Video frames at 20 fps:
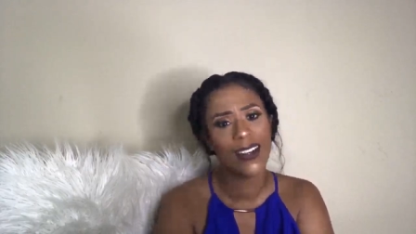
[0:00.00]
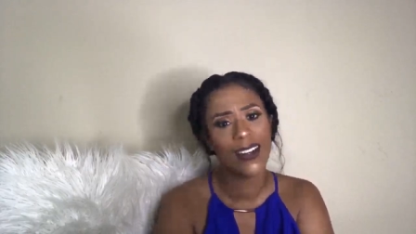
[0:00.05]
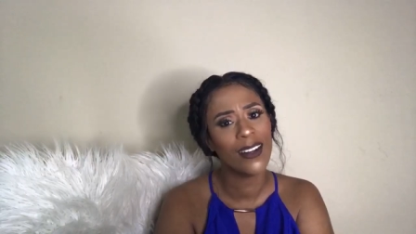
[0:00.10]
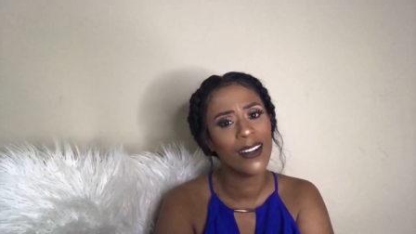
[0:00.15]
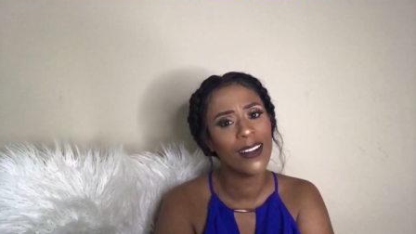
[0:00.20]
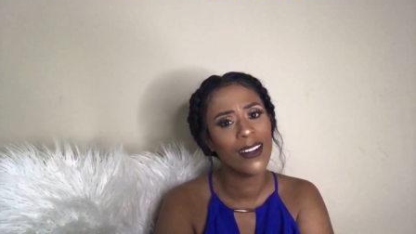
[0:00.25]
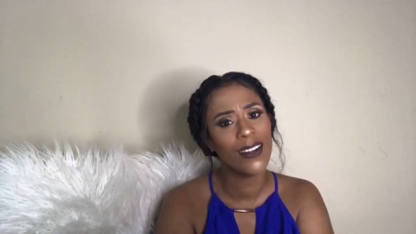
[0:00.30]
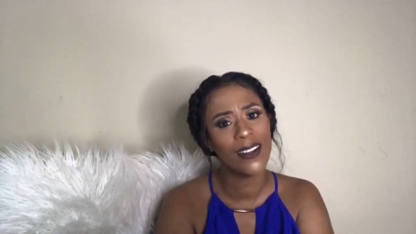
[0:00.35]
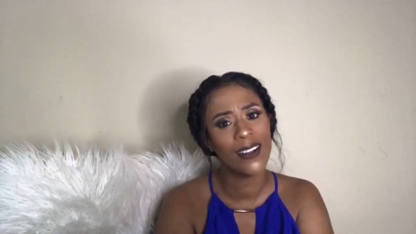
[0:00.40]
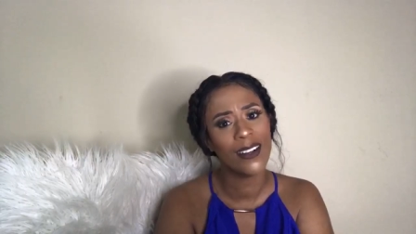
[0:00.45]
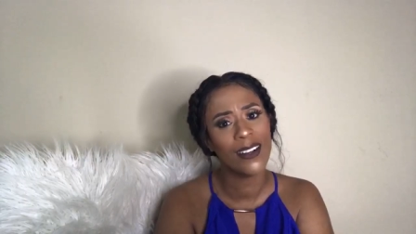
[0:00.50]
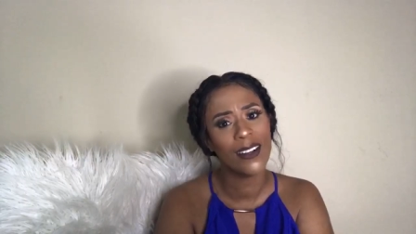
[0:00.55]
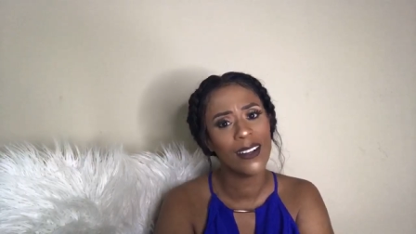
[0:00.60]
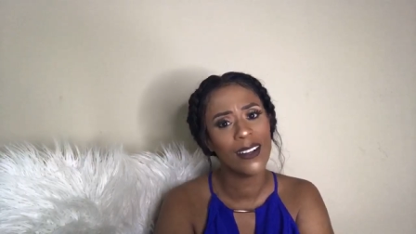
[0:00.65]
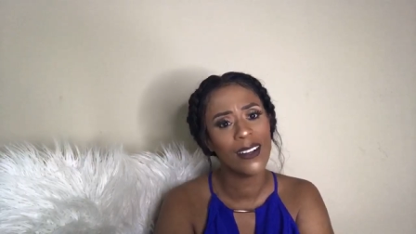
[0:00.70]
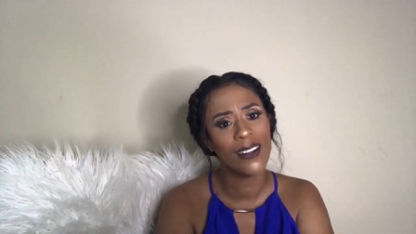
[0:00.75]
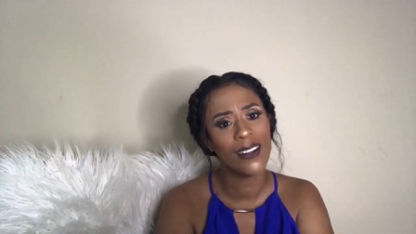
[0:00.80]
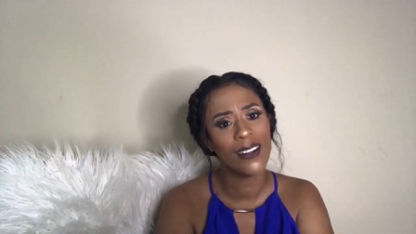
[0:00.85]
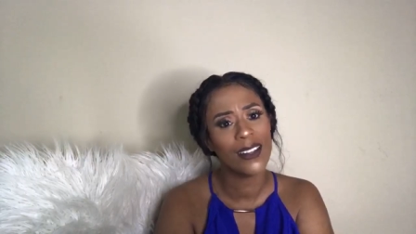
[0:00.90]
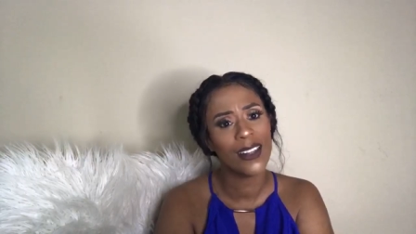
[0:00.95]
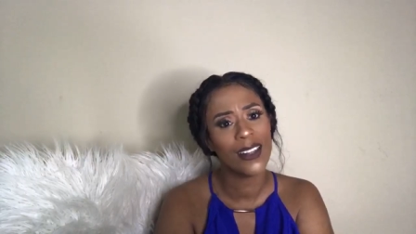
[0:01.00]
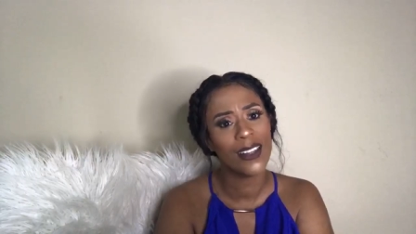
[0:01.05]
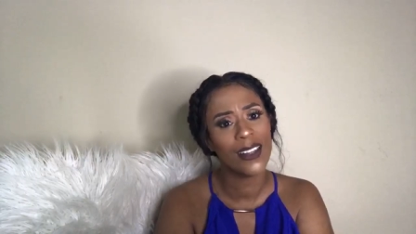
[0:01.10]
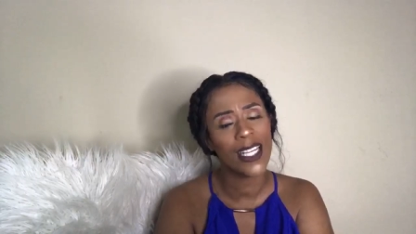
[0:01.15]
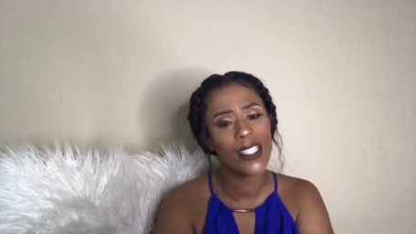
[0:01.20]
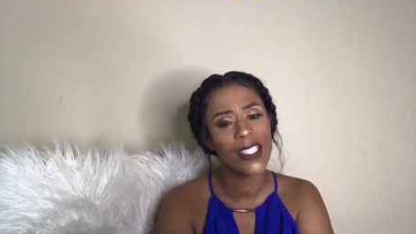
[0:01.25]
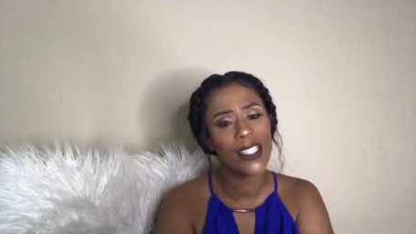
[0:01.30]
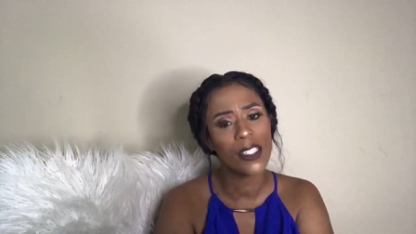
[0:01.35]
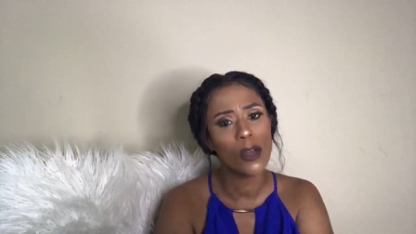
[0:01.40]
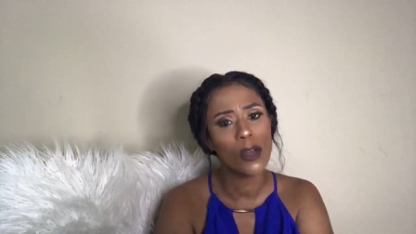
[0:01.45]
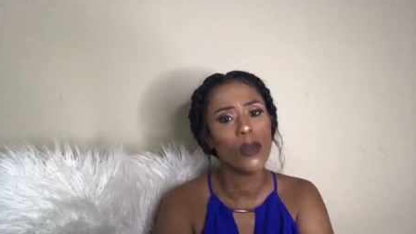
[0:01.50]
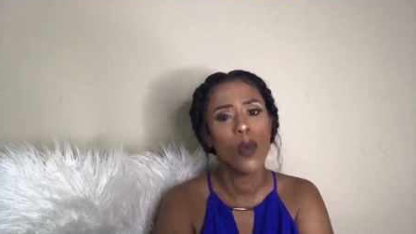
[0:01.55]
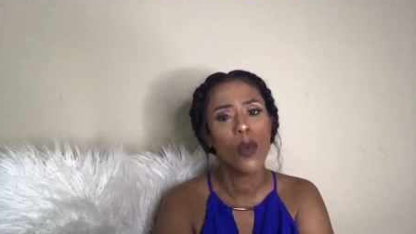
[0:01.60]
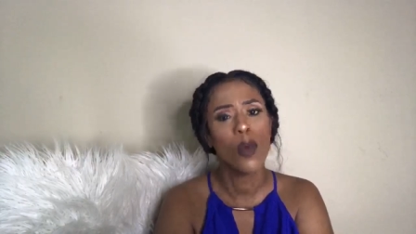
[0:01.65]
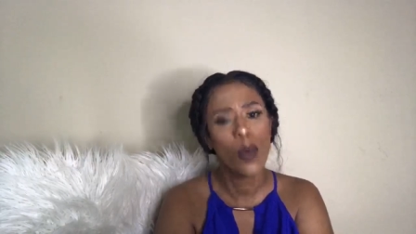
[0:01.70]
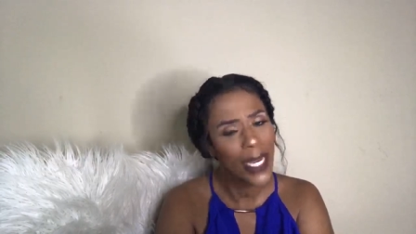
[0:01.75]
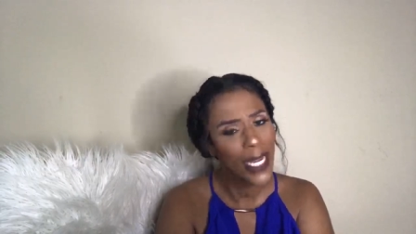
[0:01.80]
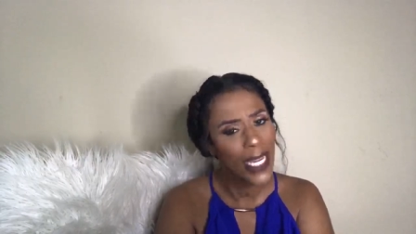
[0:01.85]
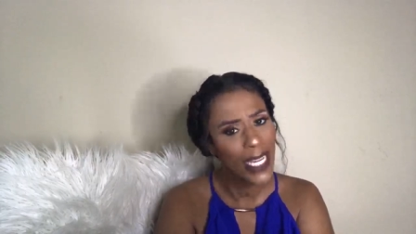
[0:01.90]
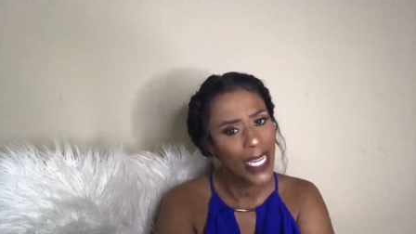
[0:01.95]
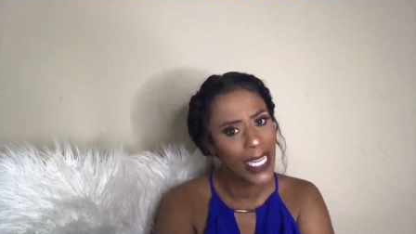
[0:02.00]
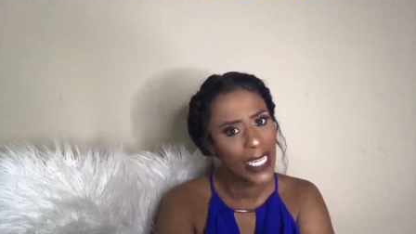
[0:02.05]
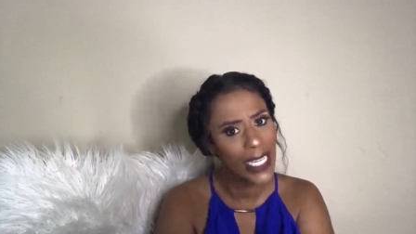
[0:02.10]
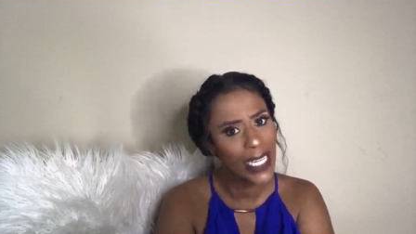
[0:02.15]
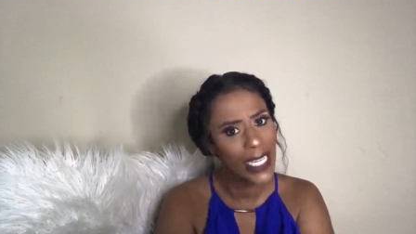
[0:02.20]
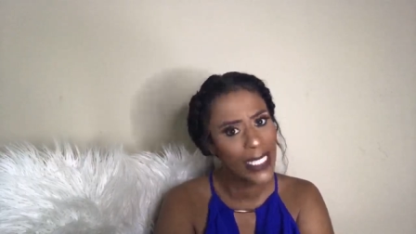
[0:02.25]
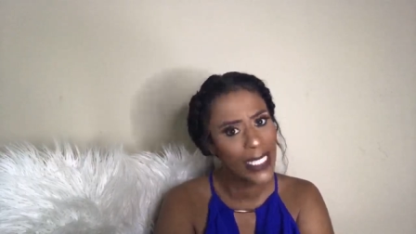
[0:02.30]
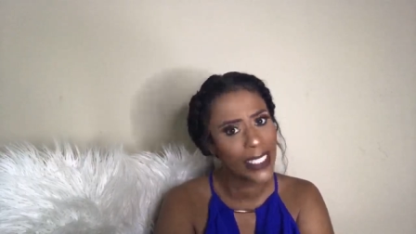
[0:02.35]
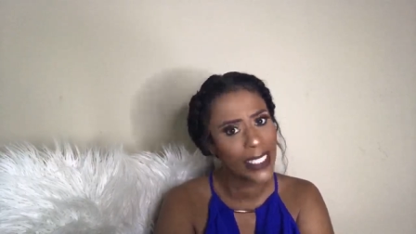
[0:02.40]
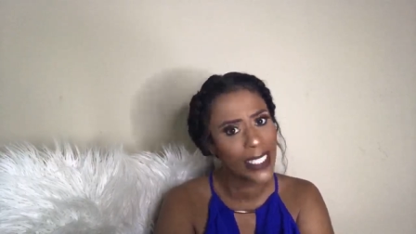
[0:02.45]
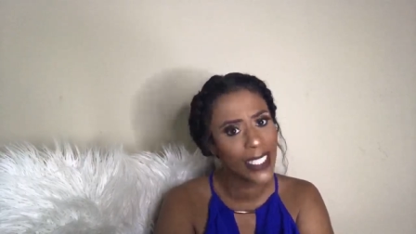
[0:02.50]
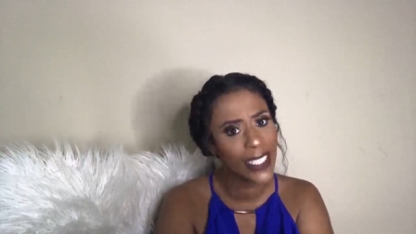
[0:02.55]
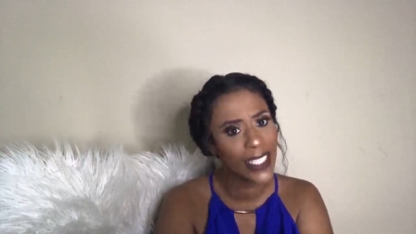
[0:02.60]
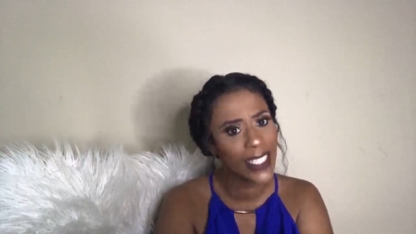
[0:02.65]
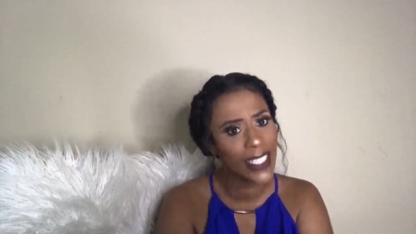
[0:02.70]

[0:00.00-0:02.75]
Oh, that's so great.